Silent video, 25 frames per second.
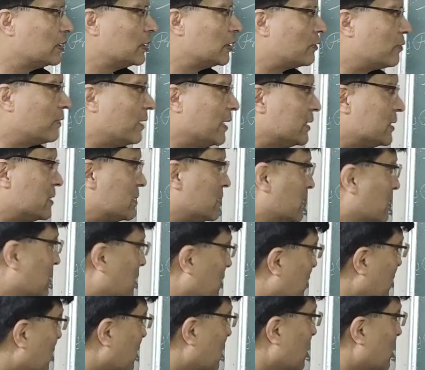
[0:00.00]
right?
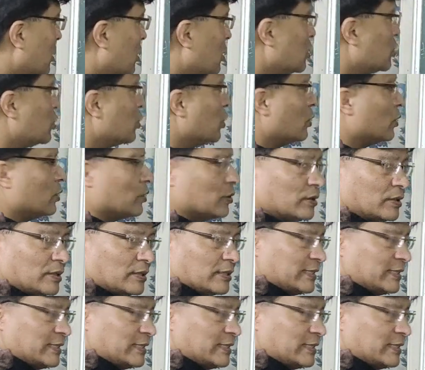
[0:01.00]
So